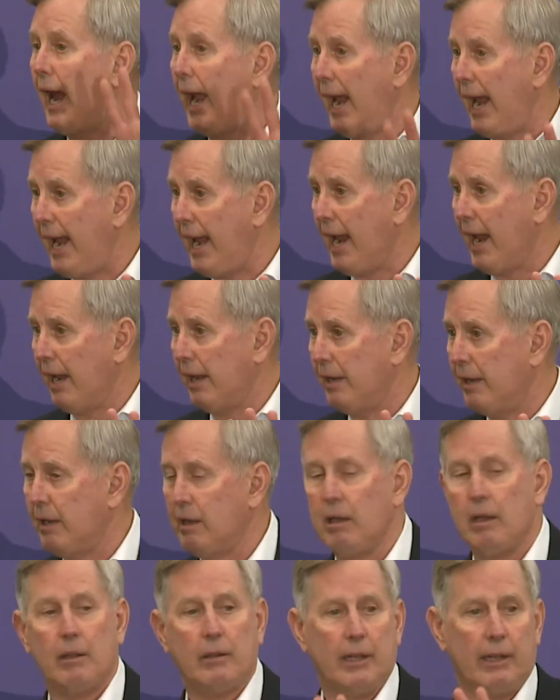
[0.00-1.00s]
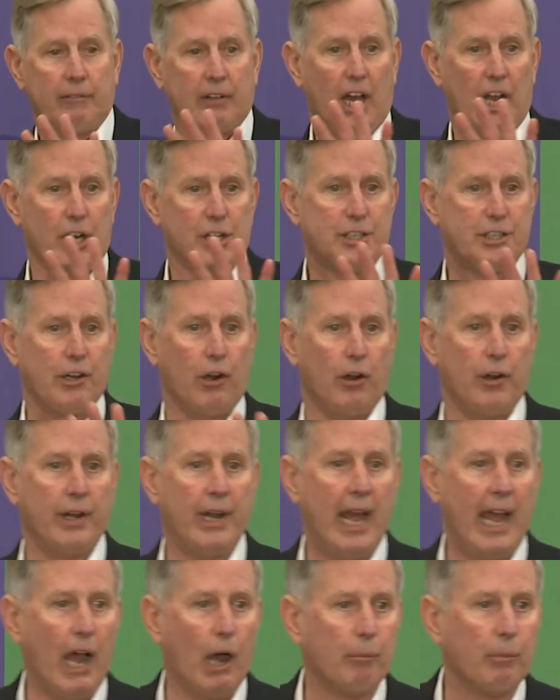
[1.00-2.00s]
and they've got to start
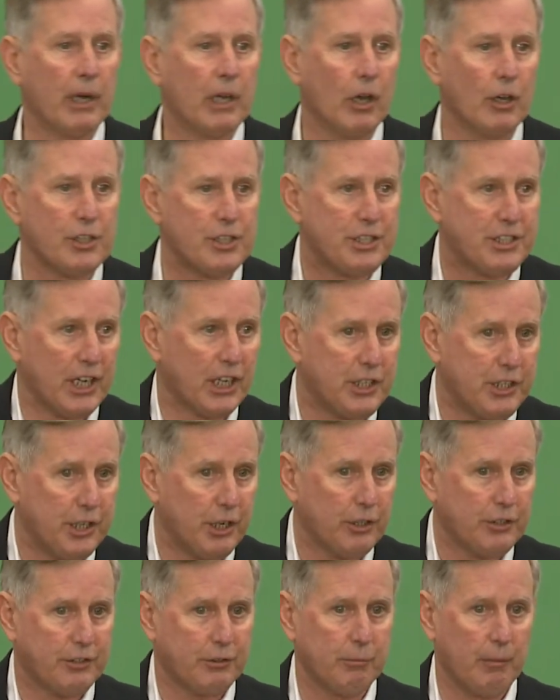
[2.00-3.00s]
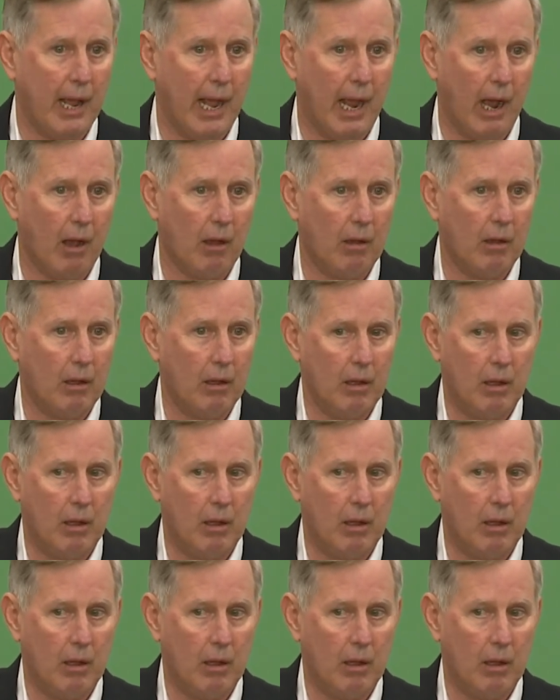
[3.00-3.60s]
now, because 6 years from now,